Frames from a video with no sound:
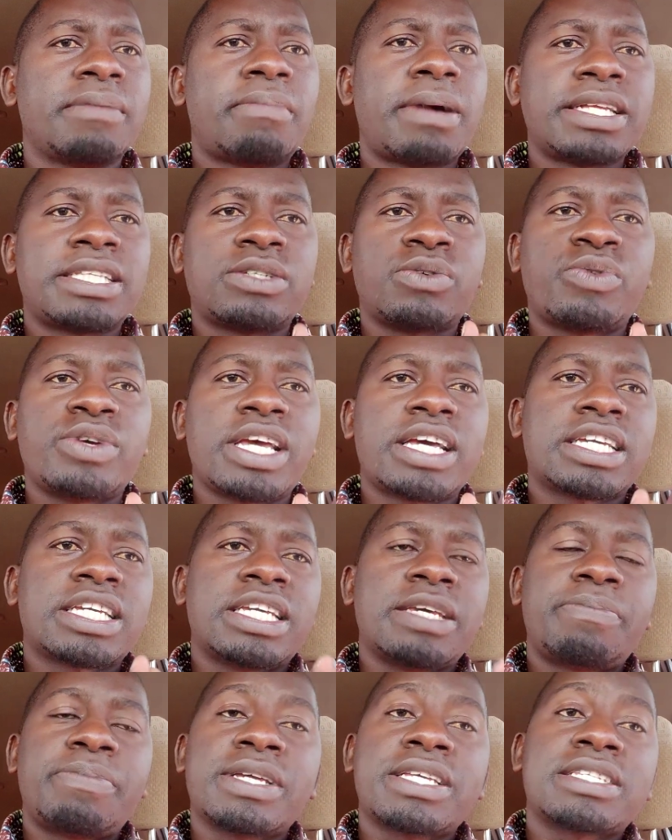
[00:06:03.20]
But we are
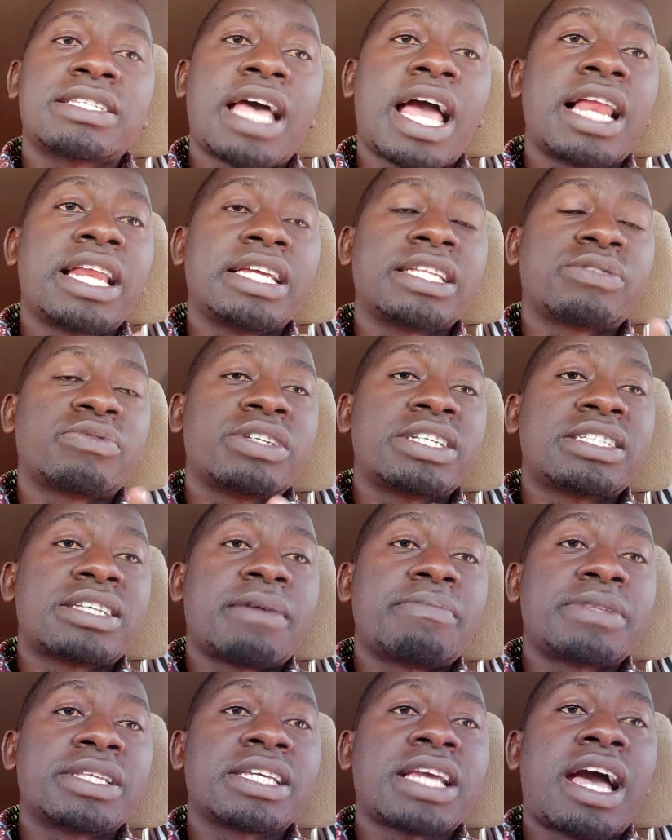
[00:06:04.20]
keeping silent when
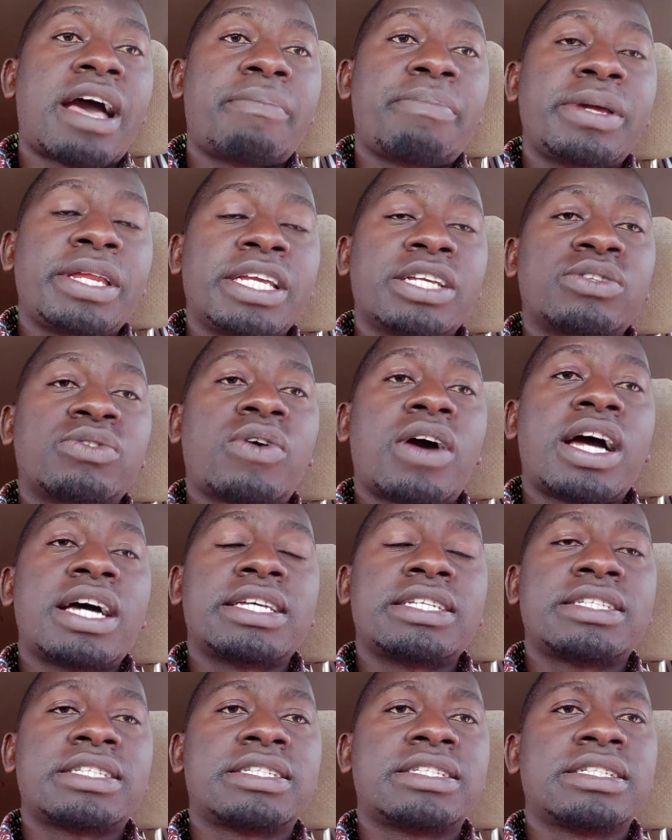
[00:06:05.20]
something happening to
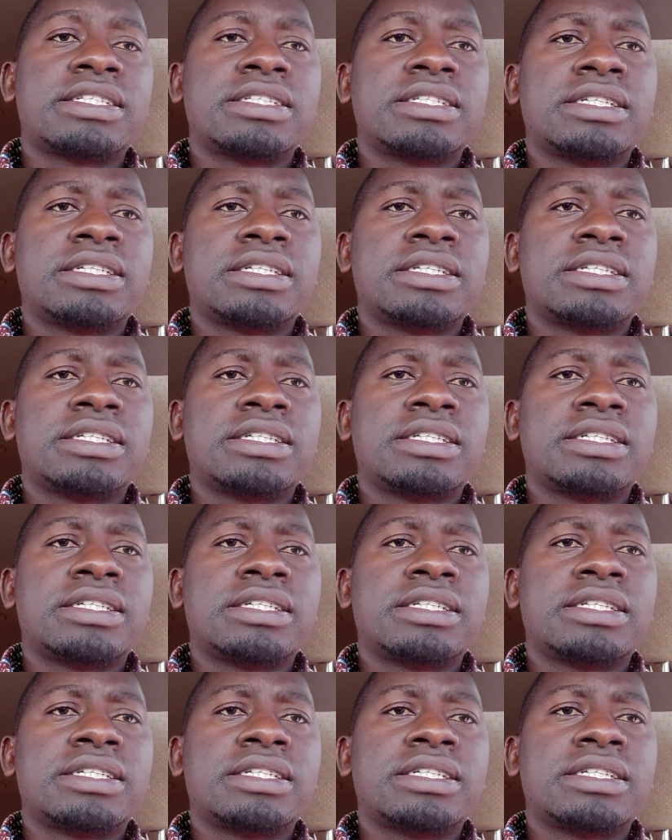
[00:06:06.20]
us.